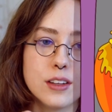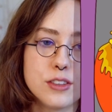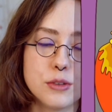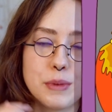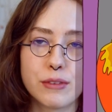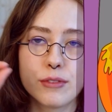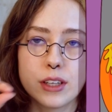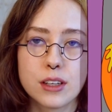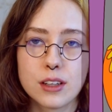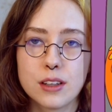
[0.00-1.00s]
I'll do my
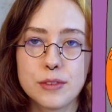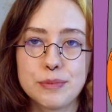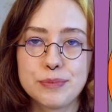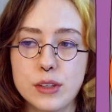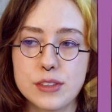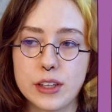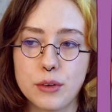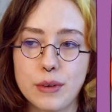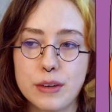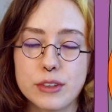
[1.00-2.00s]
fill using a
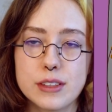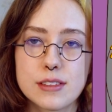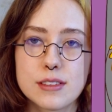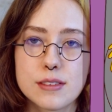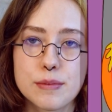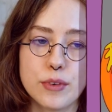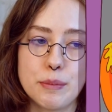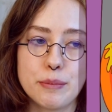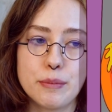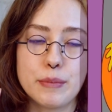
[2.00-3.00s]
reference
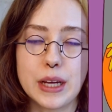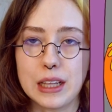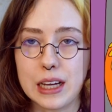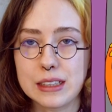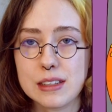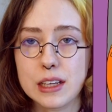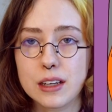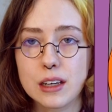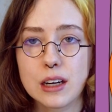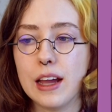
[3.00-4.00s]
from my lines layer,